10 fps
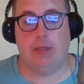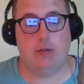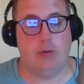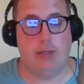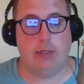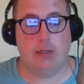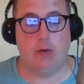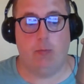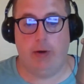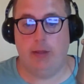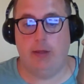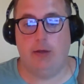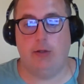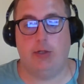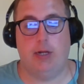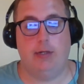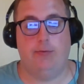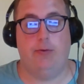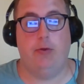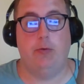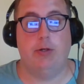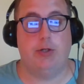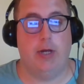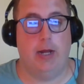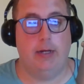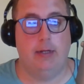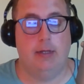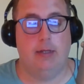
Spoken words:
So this is a really good chance for you to shine